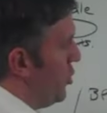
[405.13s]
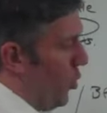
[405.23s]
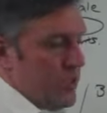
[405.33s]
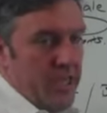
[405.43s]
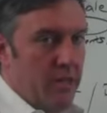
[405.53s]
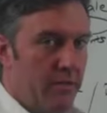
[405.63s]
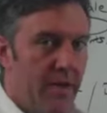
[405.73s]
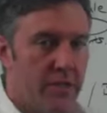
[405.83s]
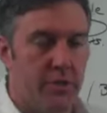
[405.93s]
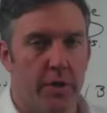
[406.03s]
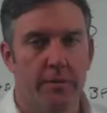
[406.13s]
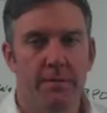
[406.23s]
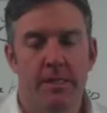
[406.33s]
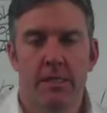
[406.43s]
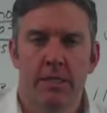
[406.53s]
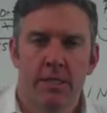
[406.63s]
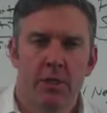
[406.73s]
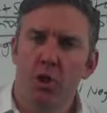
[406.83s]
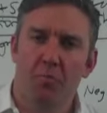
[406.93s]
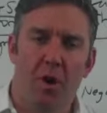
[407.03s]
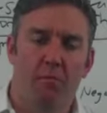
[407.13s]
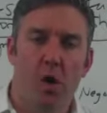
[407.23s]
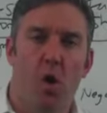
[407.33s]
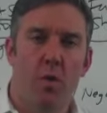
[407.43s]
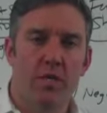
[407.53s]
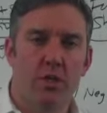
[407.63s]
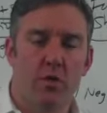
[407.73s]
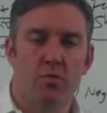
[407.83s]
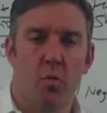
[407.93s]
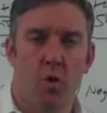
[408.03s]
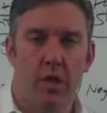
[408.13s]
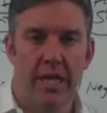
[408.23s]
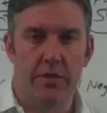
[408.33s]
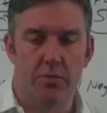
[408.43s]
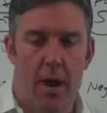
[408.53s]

short sale investor, you could probably always use more leads,